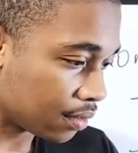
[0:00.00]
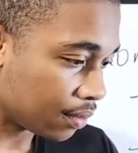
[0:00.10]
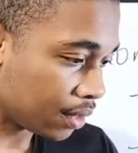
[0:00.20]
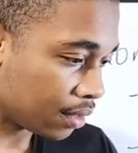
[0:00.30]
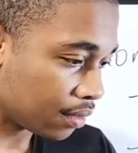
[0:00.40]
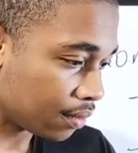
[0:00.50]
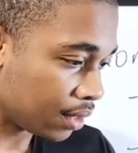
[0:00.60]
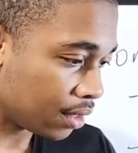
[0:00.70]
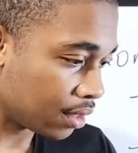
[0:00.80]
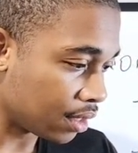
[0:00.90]
What do
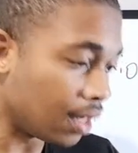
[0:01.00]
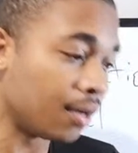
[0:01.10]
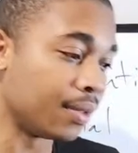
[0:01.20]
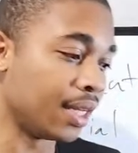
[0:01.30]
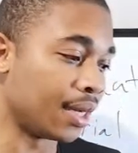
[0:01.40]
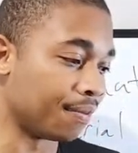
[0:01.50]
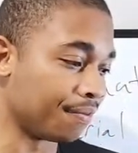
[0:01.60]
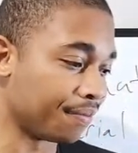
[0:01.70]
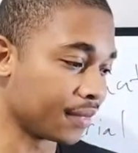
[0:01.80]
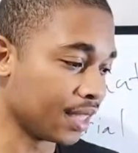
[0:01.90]
you think? Oh yeah,
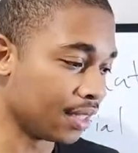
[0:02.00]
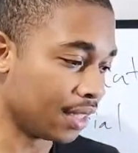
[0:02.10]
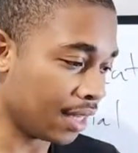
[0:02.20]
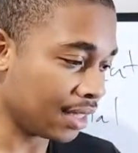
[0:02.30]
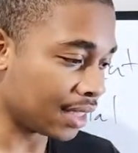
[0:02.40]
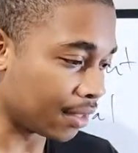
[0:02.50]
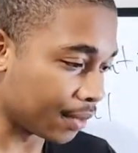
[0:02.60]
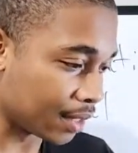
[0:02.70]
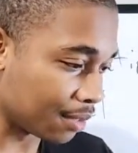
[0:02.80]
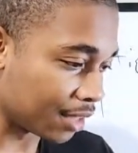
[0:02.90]
it is
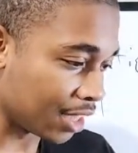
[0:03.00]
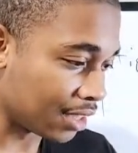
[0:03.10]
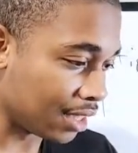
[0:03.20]
awkward sometimes.